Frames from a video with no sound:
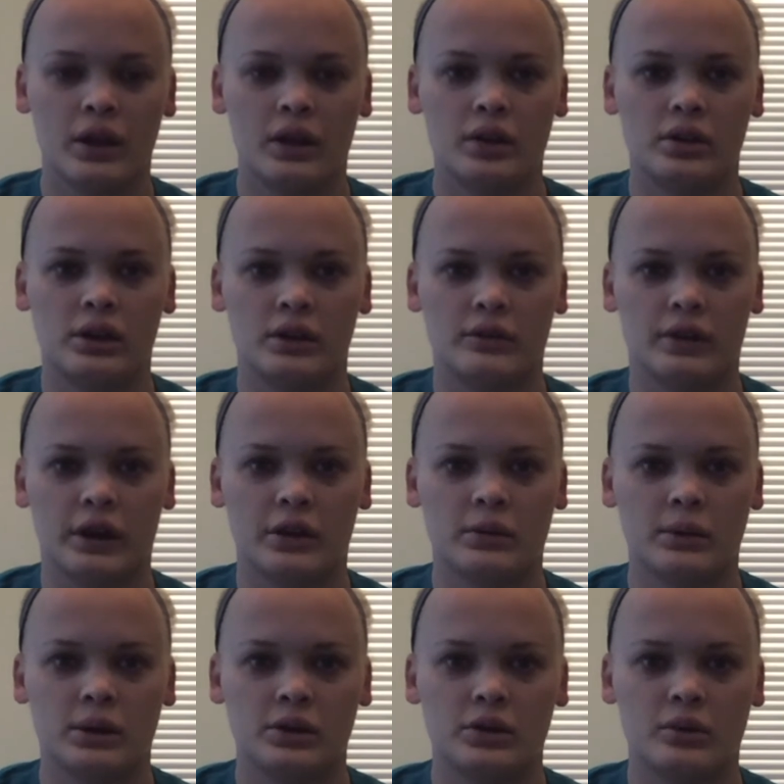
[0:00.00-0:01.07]
the
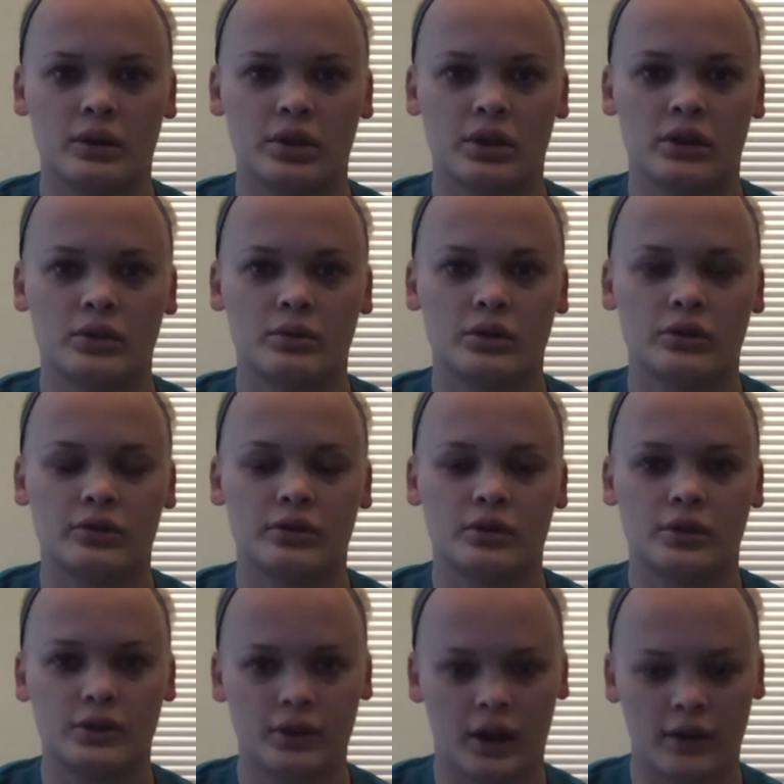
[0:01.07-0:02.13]
environment within which food
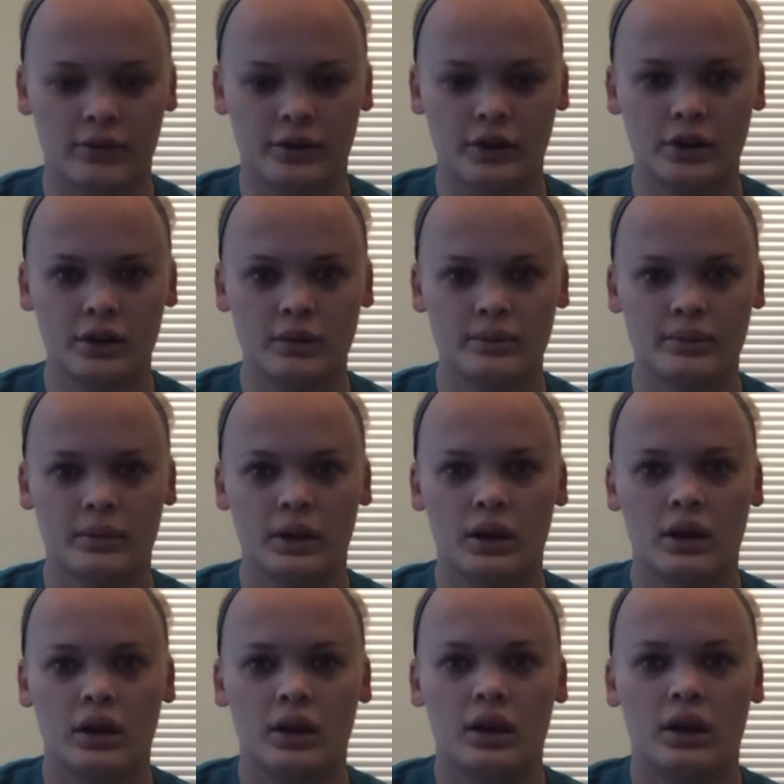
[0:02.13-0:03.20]
is offered,
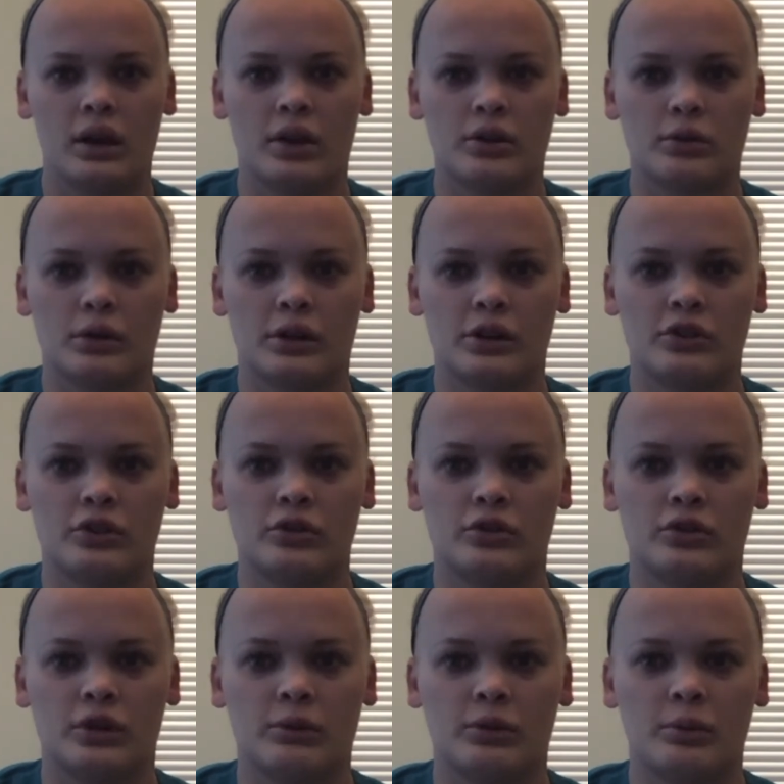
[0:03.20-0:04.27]
and the
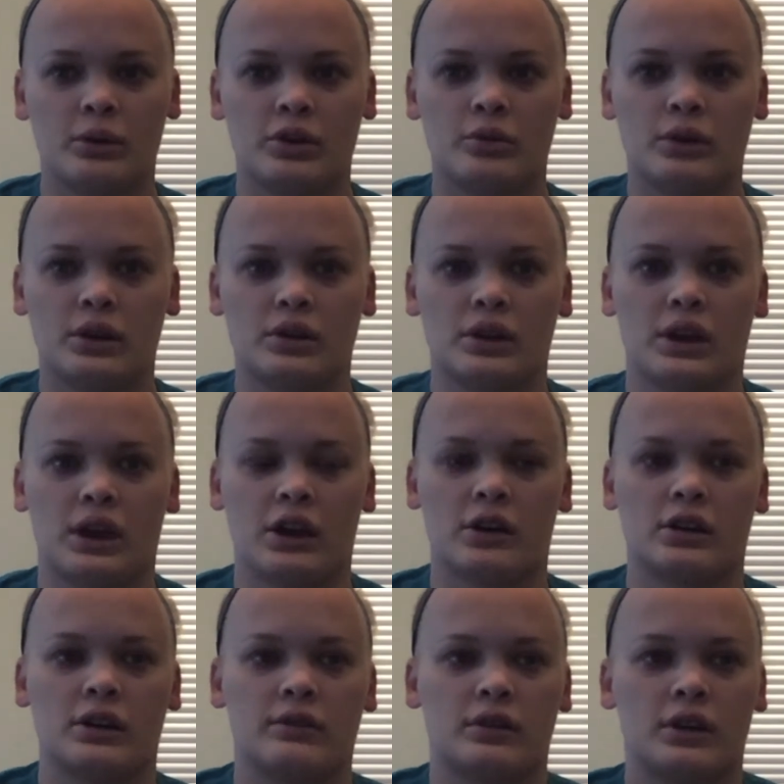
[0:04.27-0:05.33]
relationships between the
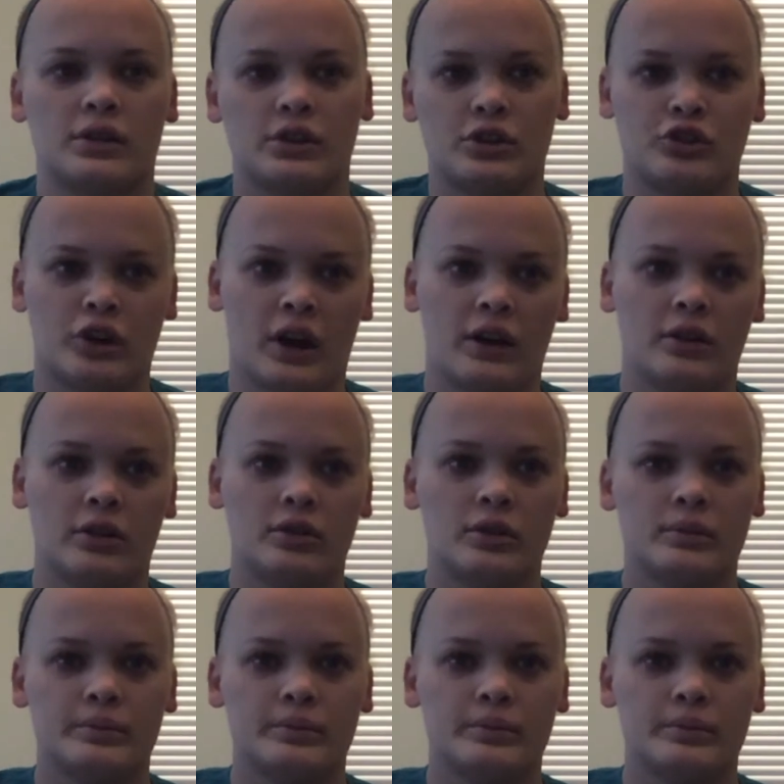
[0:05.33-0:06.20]
caregiver and the child.